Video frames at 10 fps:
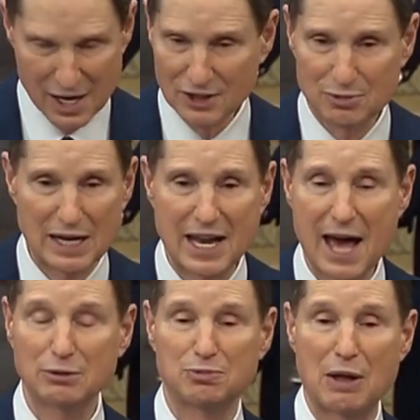So my
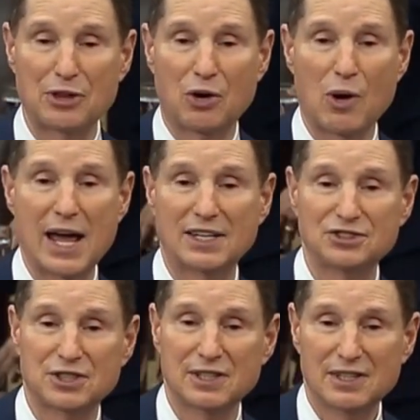dad was about the
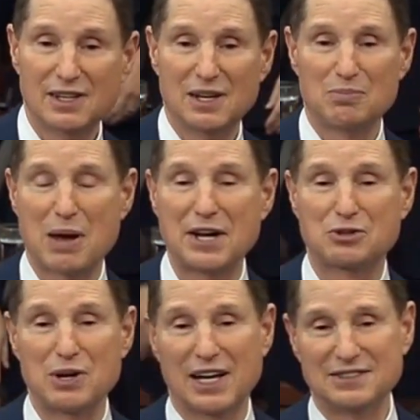greatest
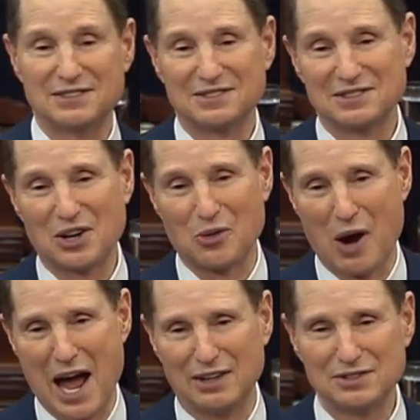patriot
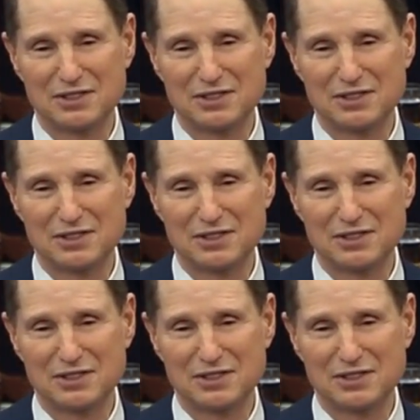around.